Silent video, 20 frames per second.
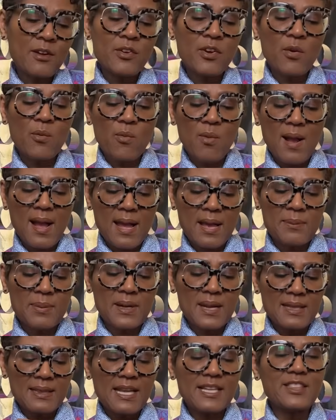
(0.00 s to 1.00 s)
don't know why, but
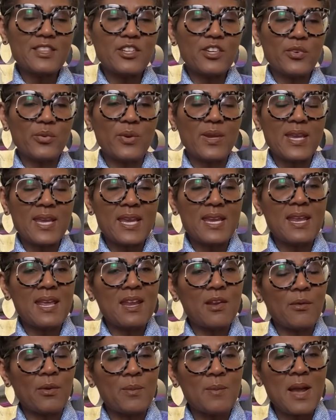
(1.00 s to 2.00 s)
I like the green, and
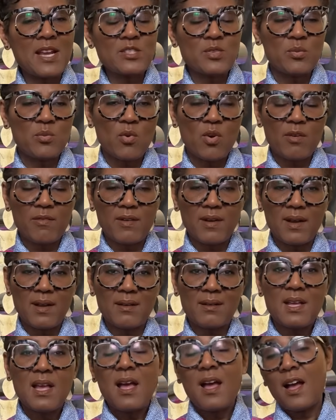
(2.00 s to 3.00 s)
it reminds me more of
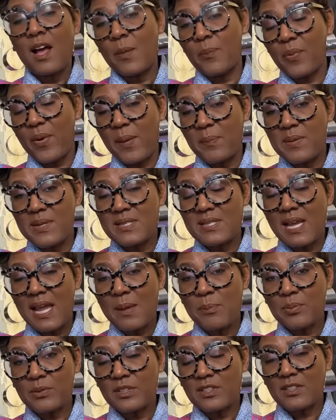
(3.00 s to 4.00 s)
a preppy
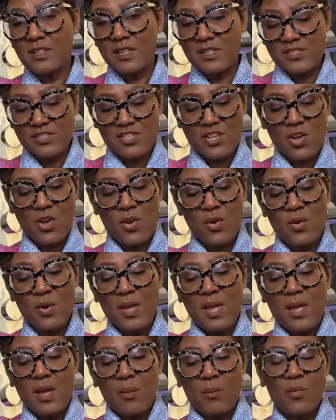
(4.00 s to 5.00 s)
type look. So
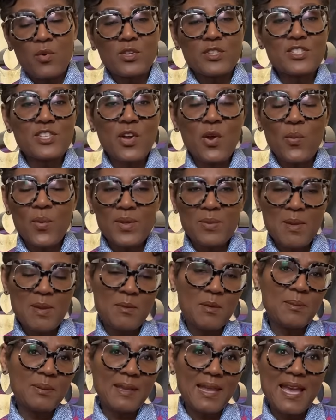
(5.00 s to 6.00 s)
more so with
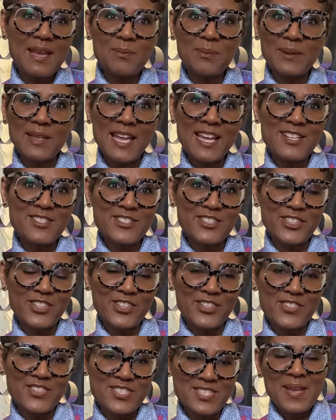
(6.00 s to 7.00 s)
maybe plaid
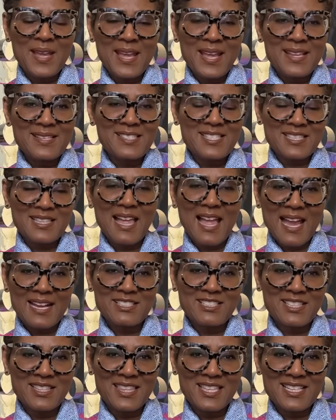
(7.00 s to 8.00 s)
blazers and
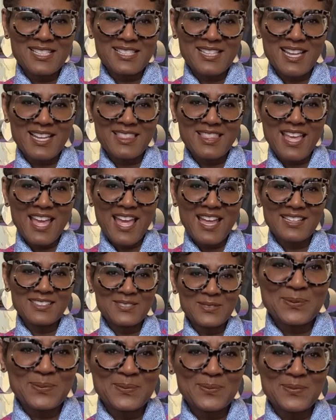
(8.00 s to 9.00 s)
slacks and things like that.
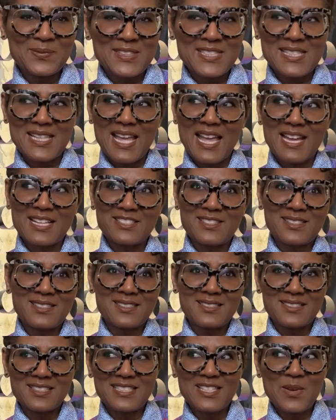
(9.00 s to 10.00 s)
Slacks.
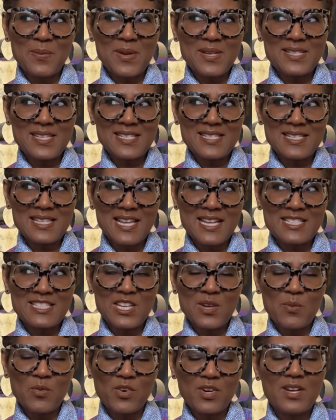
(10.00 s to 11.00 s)
Does anybody say slacks
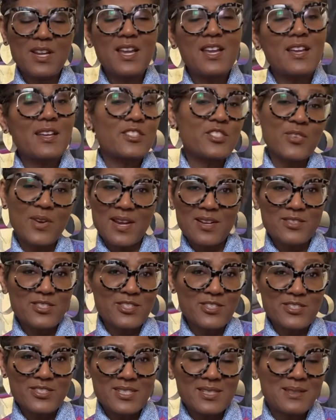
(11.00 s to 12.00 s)
anymore?
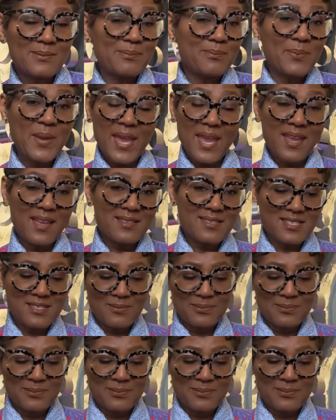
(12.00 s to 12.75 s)
Trousers, pants.